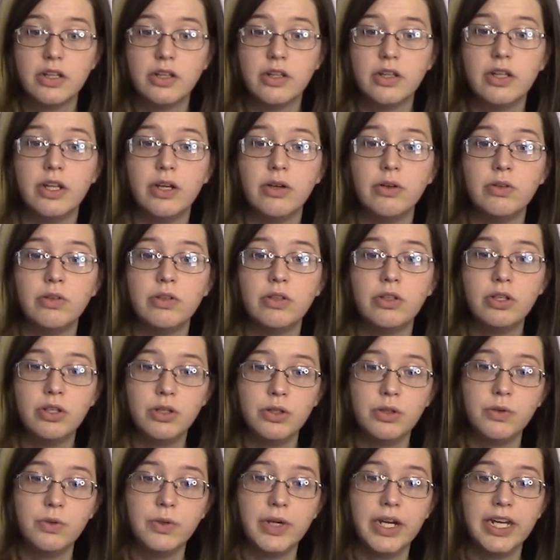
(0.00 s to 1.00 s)
those
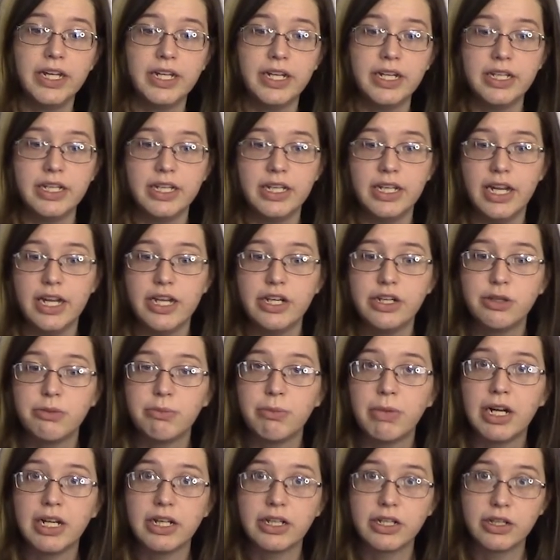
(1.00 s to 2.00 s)
2 NADH
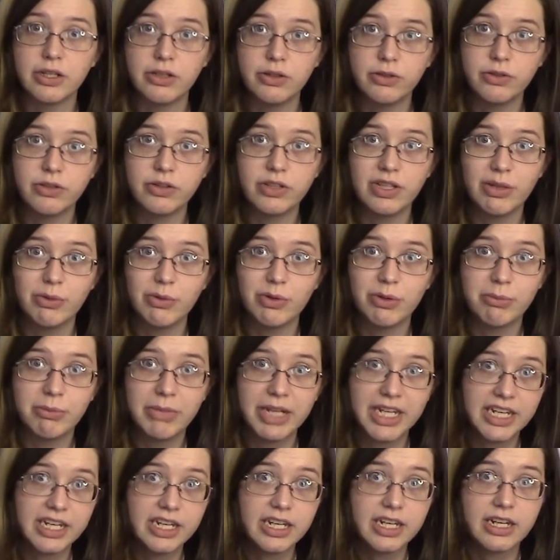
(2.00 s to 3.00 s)
molecules that were
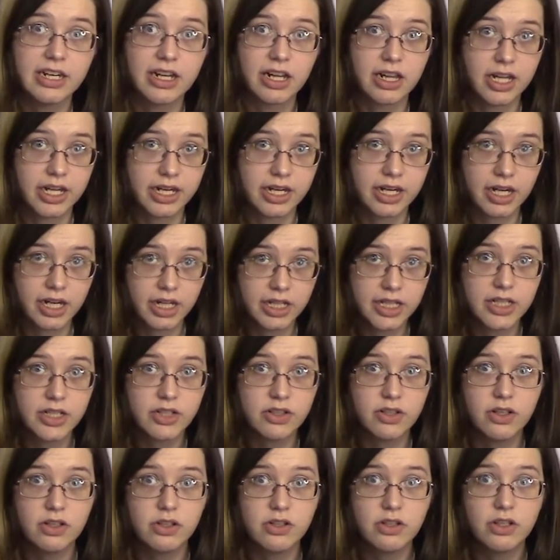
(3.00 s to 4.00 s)
made in
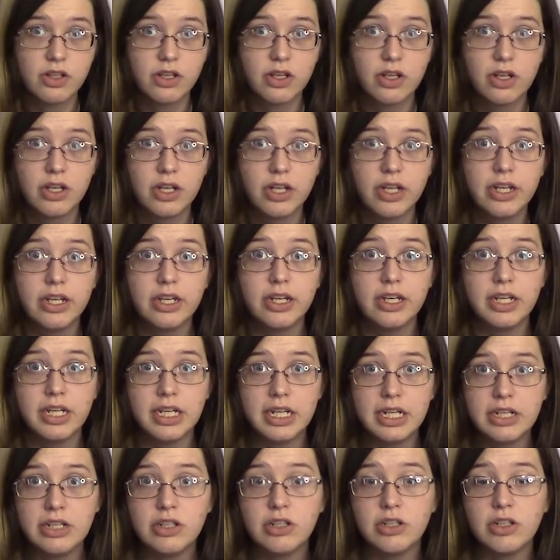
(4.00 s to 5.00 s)
glycolysis
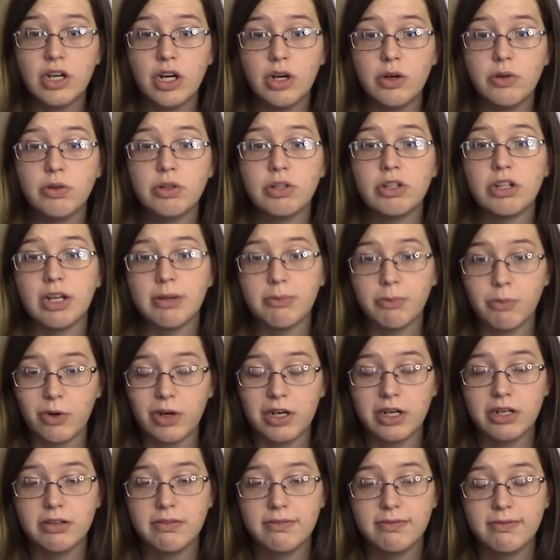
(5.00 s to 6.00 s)
need to go
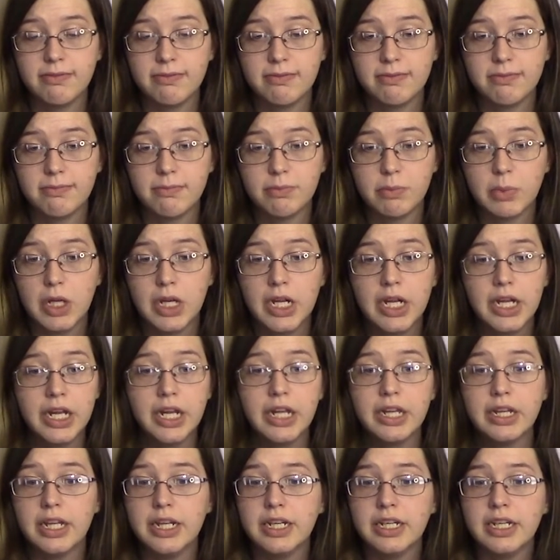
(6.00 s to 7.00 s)
somewhere.
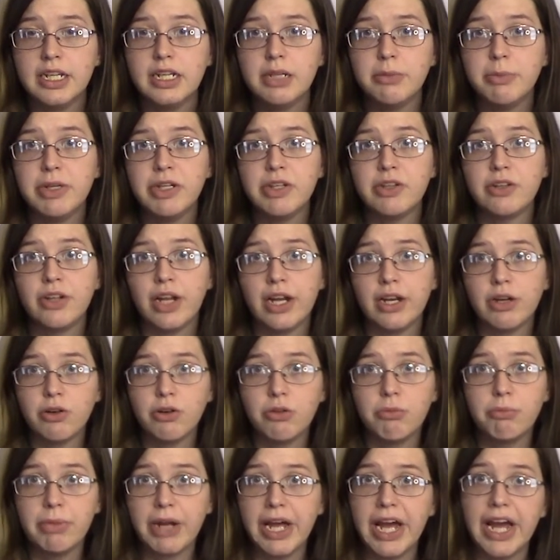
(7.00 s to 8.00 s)
They need to be
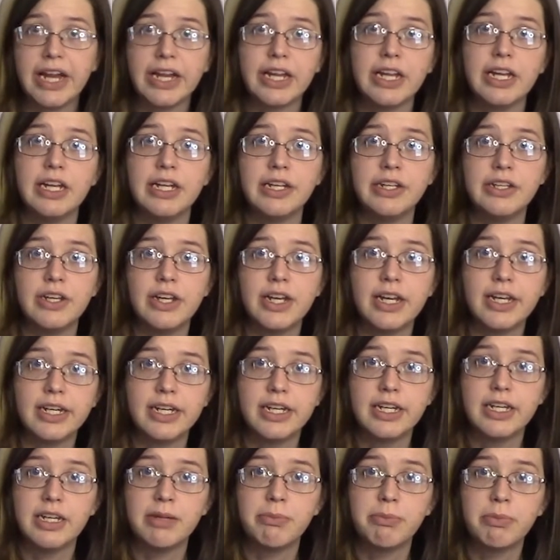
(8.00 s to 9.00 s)
cycled back into
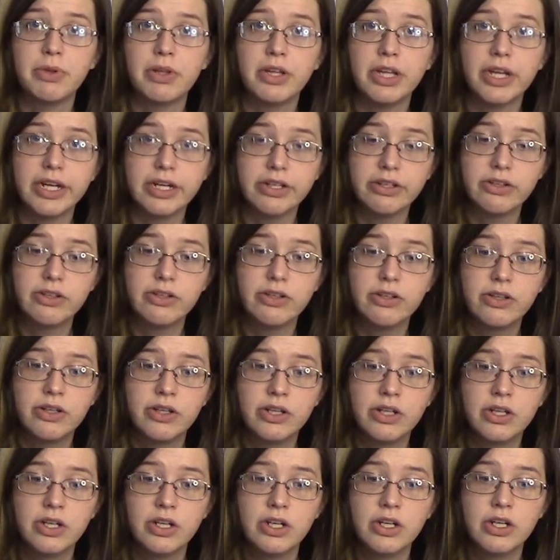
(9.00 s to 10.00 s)
NAD+,
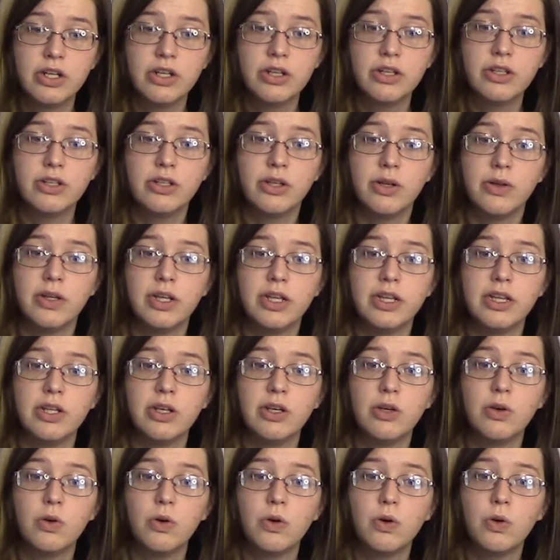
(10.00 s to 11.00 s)
so that
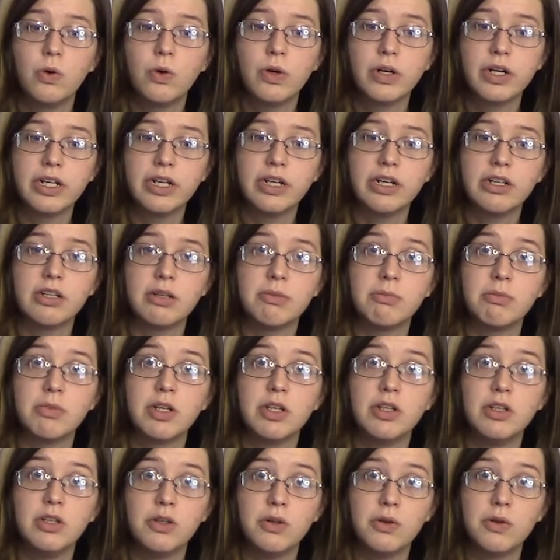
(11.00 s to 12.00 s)
the organism
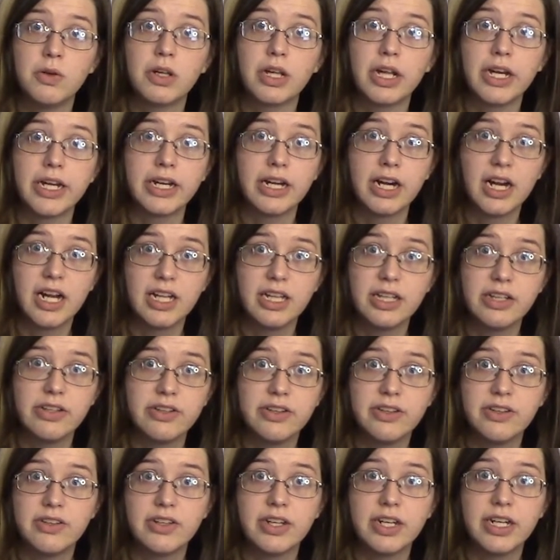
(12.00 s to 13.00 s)
can do
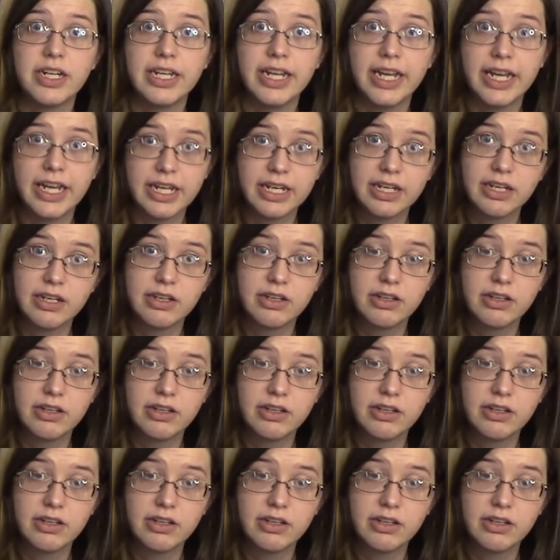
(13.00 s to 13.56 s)
glycolysis again.